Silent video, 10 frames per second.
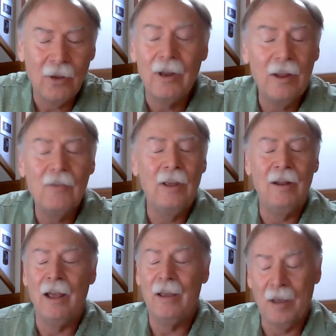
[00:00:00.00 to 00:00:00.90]
And
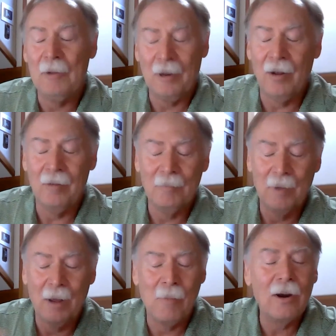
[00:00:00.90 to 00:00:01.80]
even,
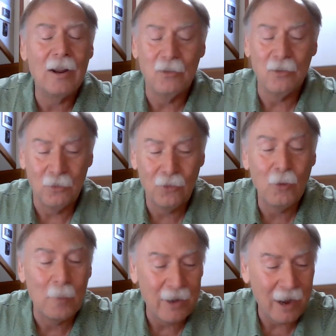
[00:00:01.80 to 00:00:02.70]
Marcus is
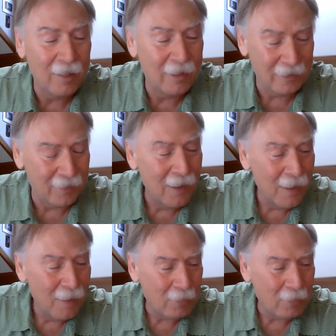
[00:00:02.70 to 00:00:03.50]
super talented,